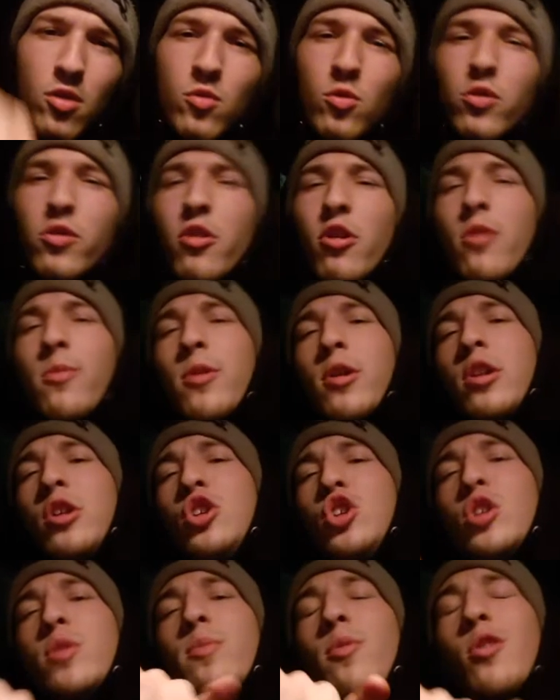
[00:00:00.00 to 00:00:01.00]
What's good, everybody?
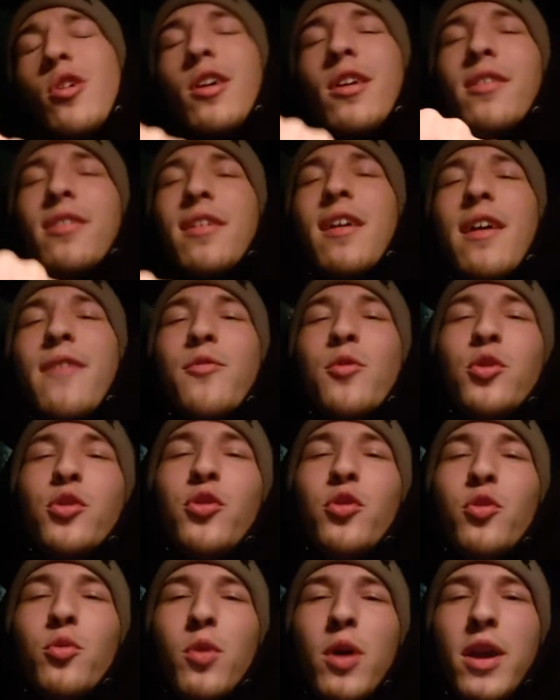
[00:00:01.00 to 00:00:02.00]
It's your boy
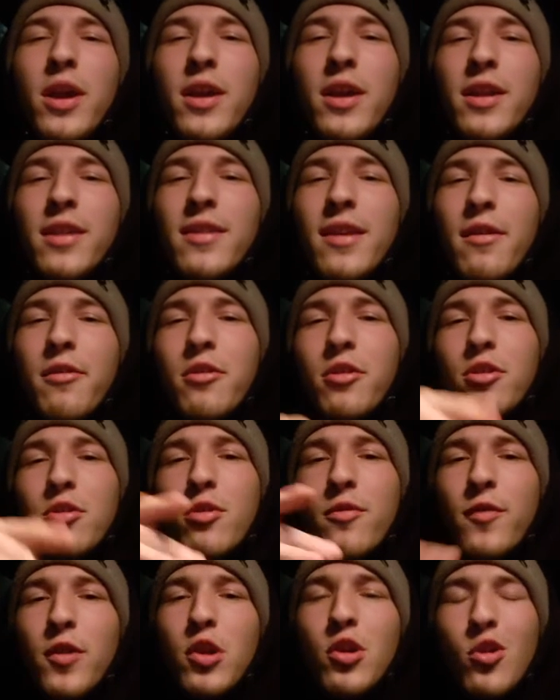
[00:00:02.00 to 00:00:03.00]
IceLive128, and today we're going to do
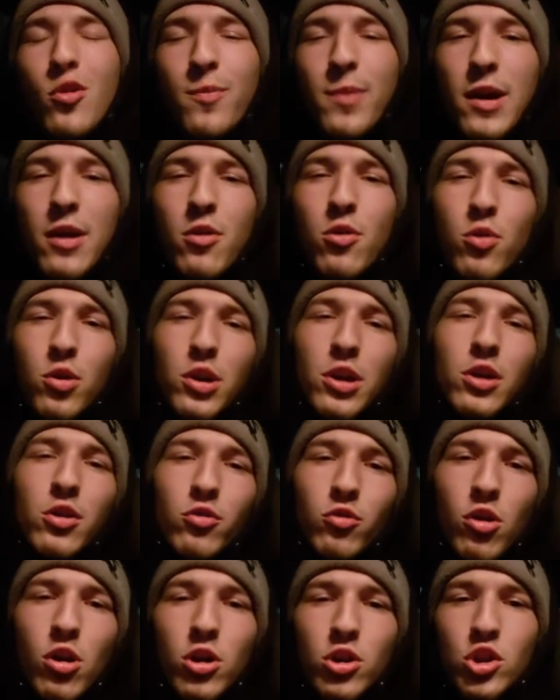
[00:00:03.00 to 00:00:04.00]
a video about holding a
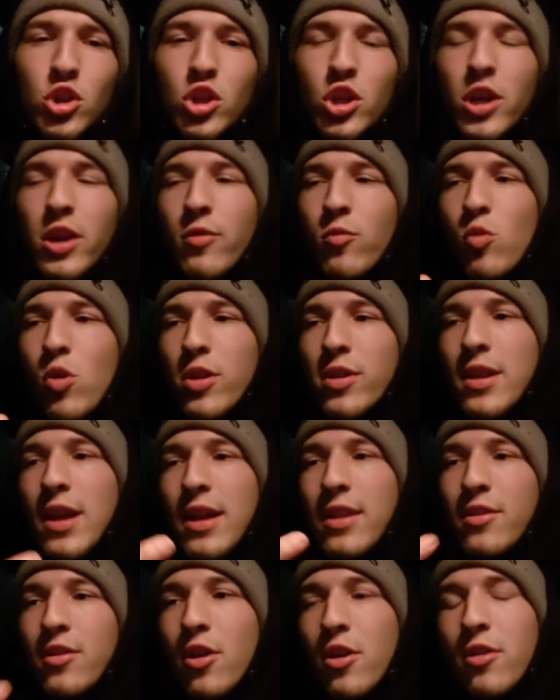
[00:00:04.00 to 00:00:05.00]
grudge and what
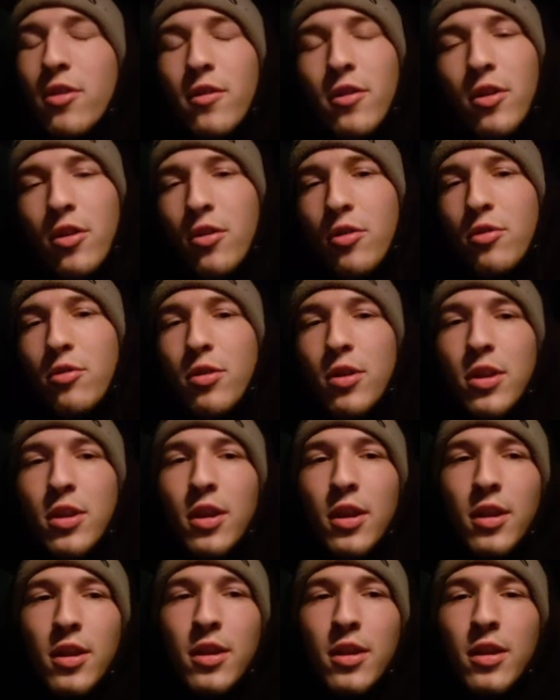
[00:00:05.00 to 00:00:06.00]
that does to you
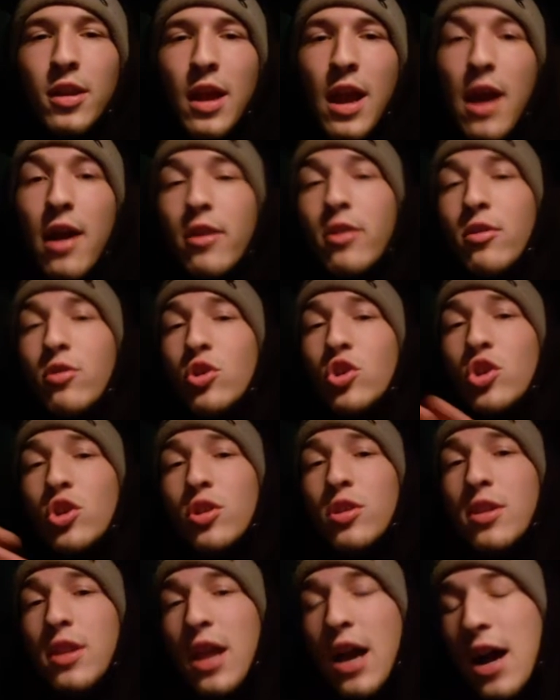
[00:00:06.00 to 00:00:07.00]
and how you
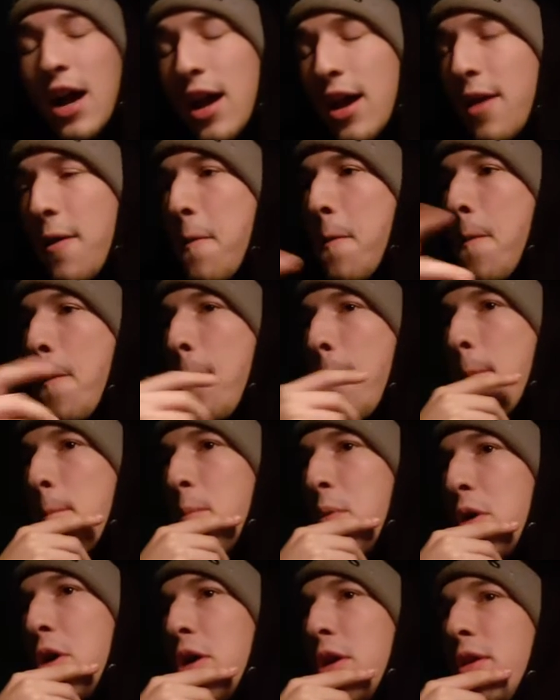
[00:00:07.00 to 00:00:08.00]
should not.
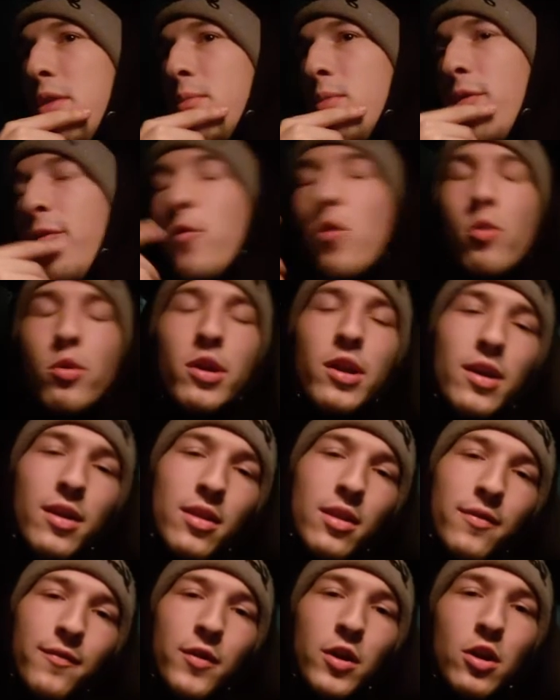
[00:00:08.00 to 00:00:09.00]
But before we get into
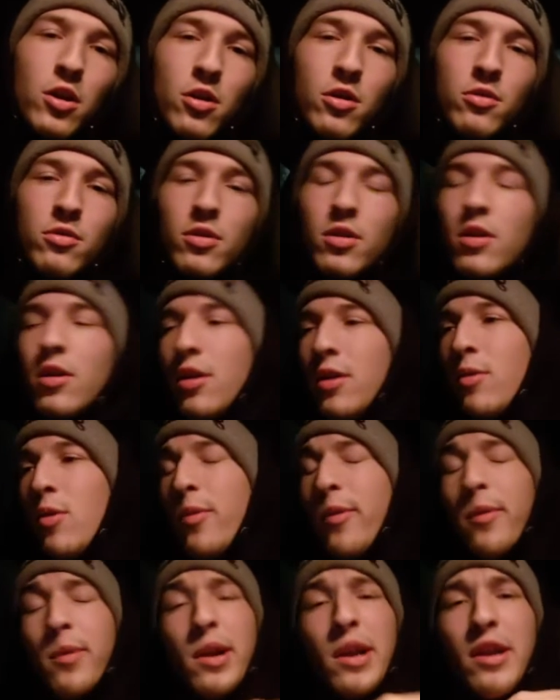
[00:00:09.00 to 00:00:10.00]
the video, hope
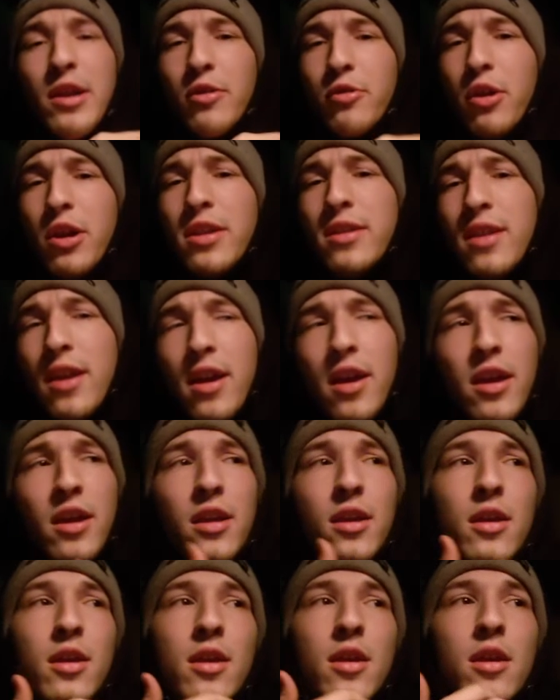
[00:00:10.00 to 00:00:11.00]
everybody had a great
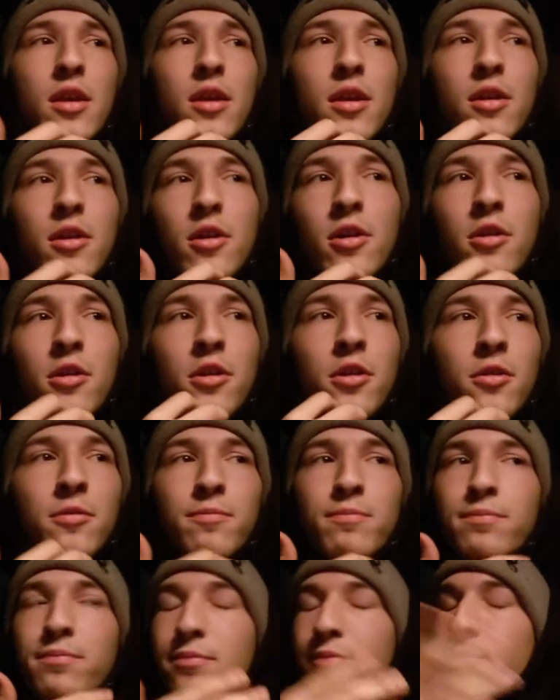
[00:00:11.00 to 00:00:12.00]
day.
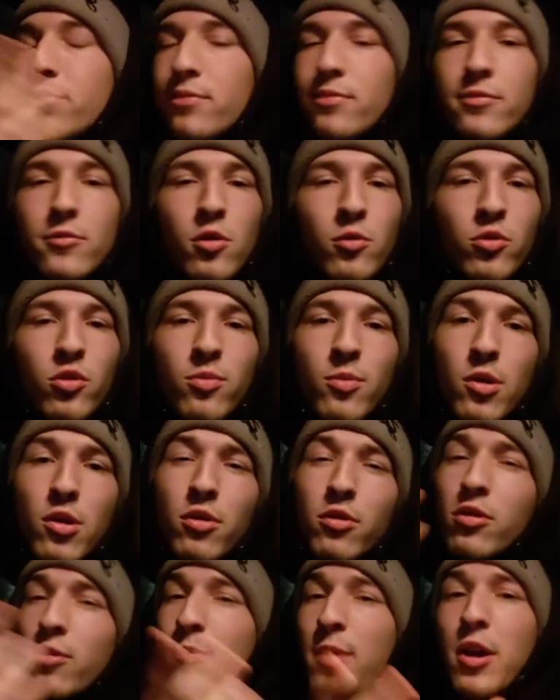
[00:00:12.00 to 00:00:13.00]
Hope
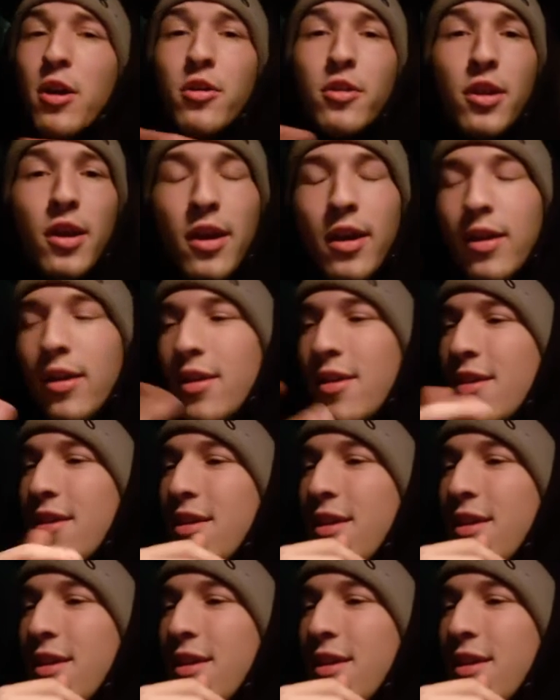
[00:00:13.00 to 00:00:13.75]
tomorrow's a better day.